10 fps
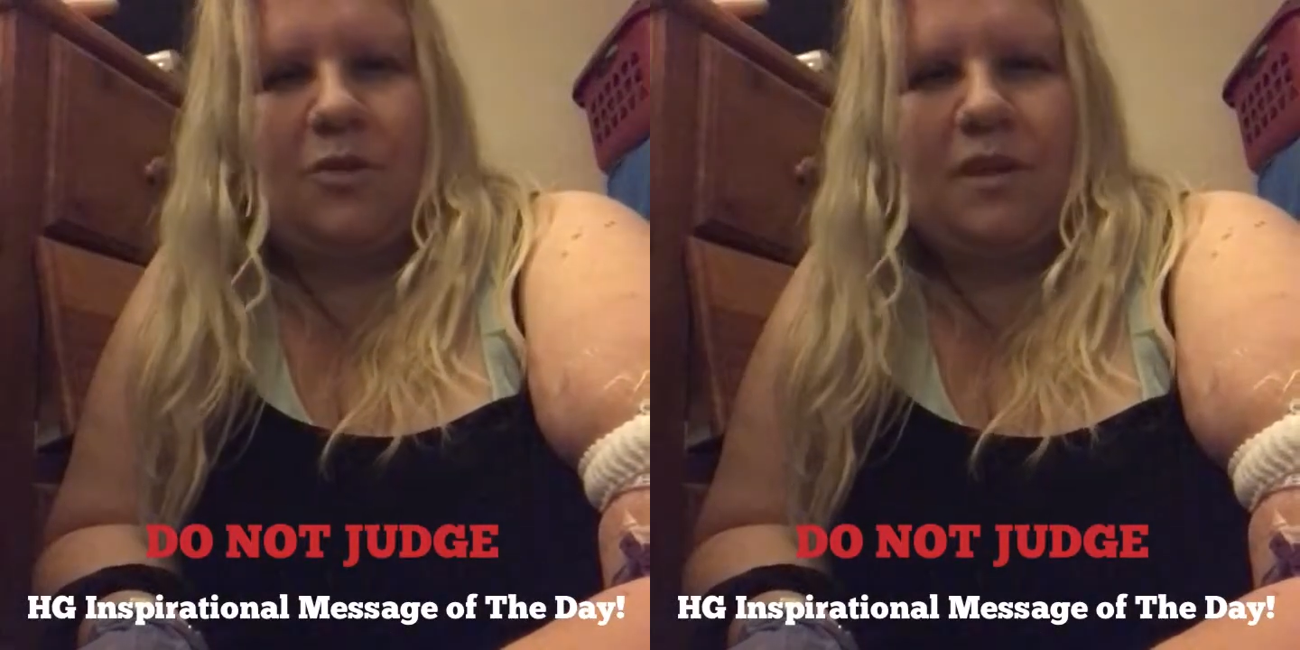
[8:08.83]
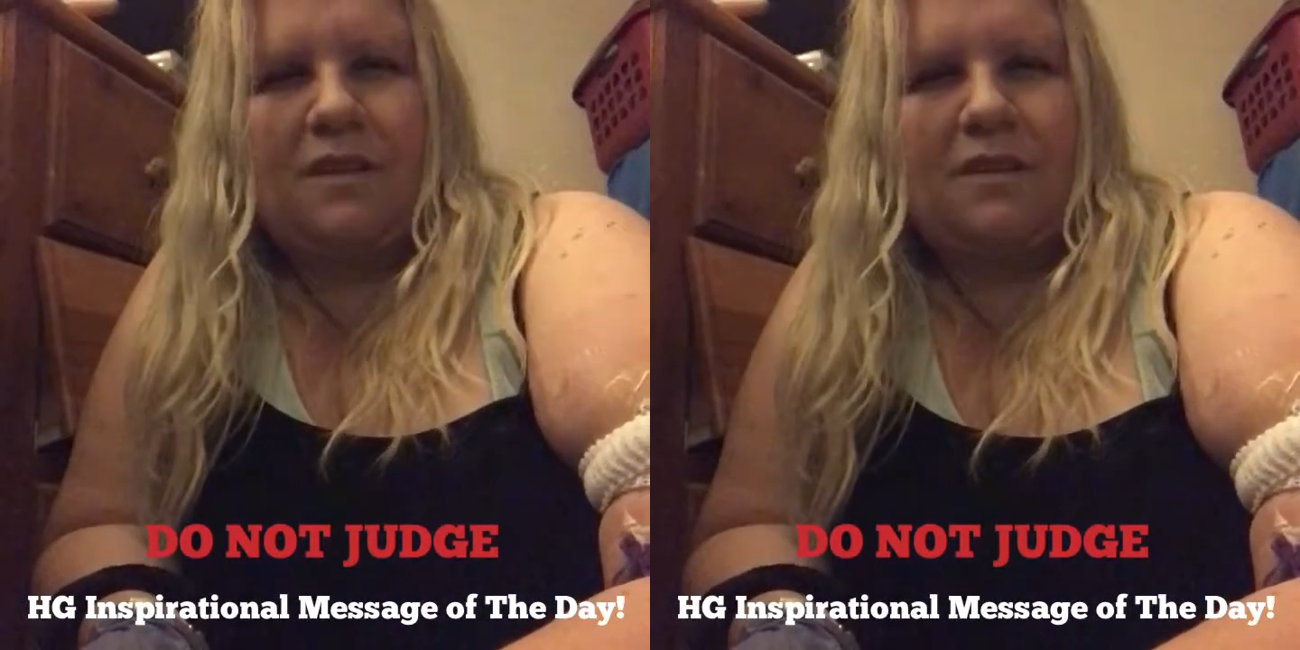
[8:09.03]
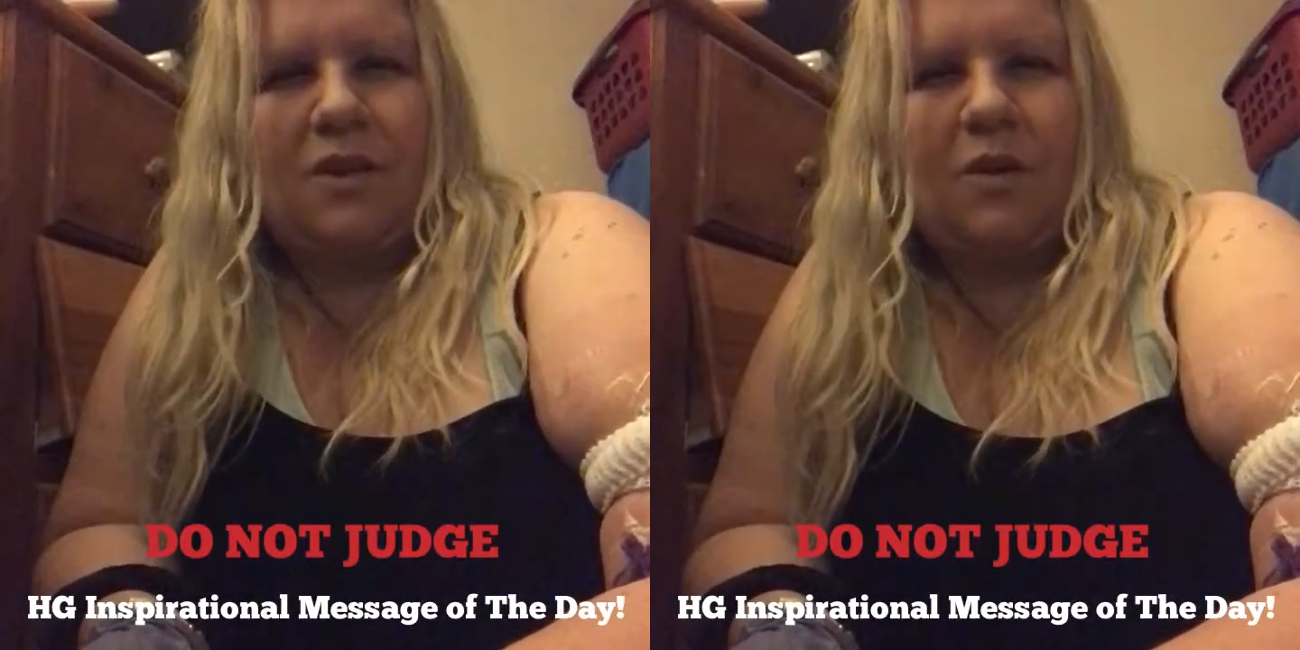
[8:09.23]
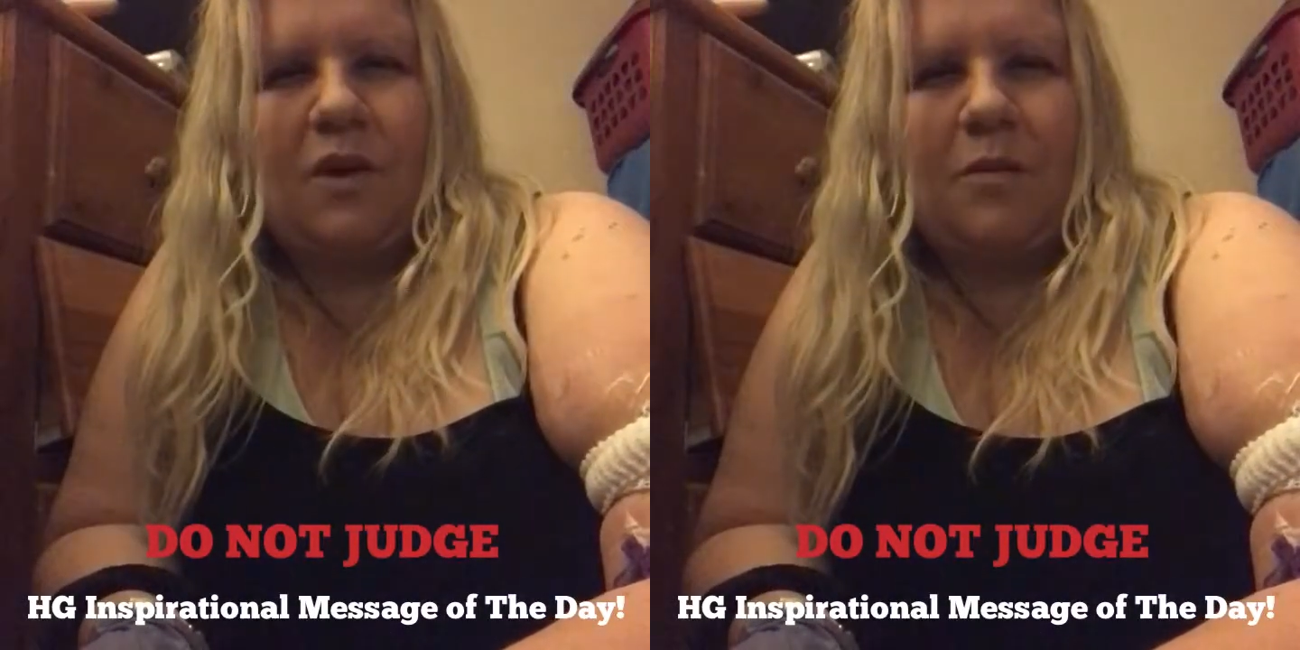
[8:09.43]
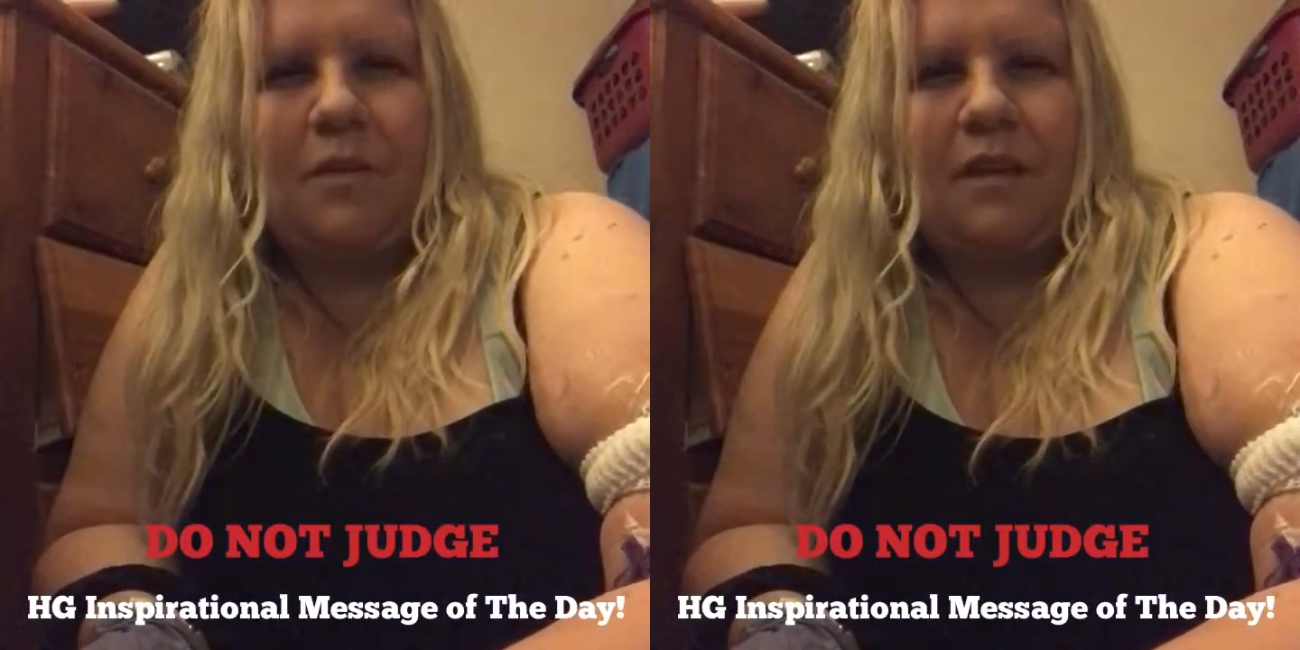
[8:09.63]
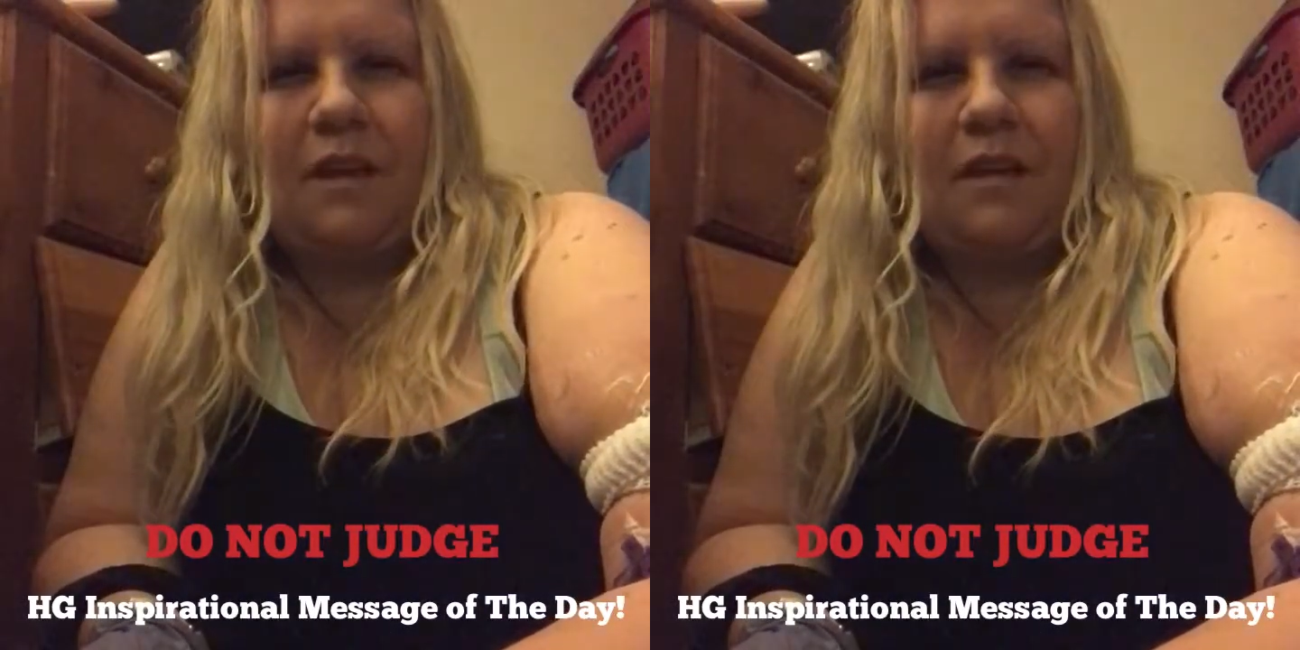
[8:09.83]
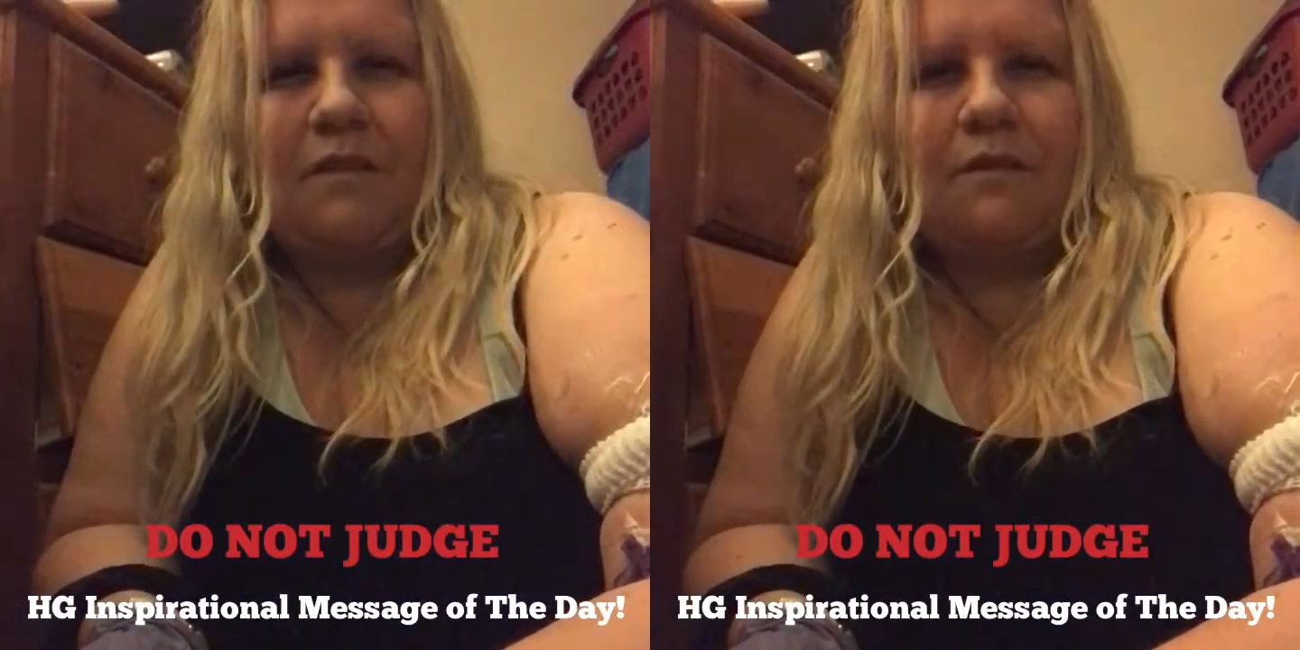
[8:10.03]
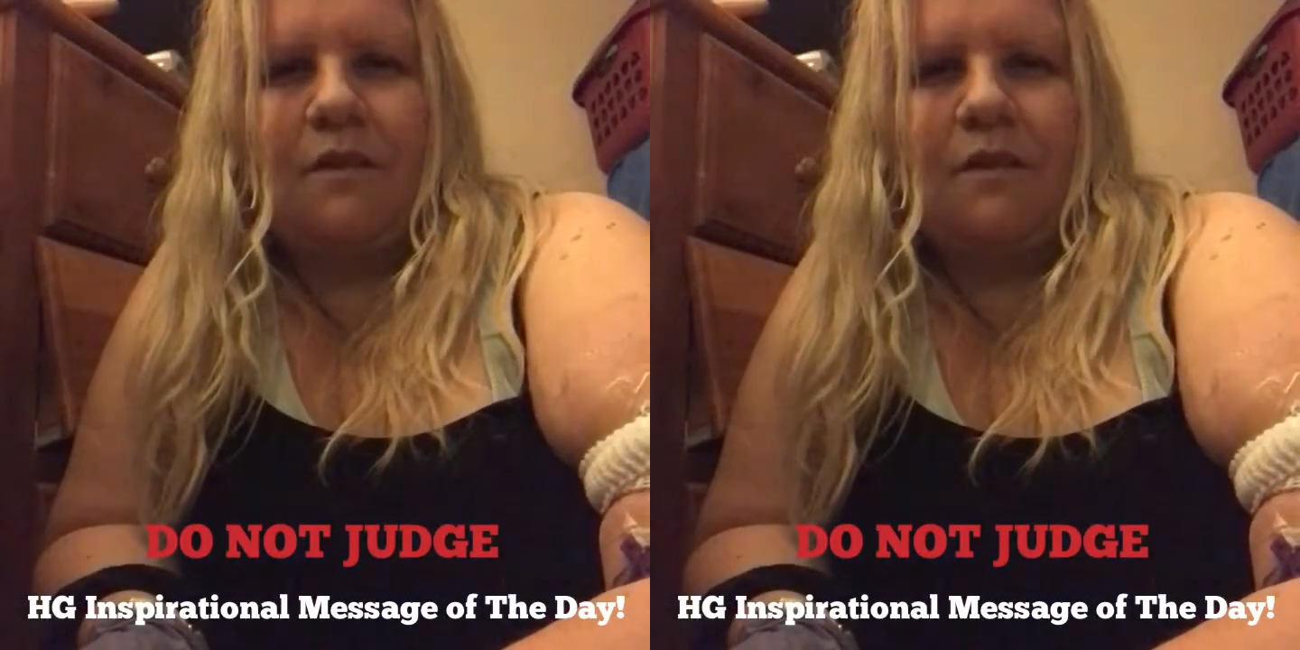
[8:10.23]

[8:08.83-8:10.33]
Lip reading: weeks ago, I believe.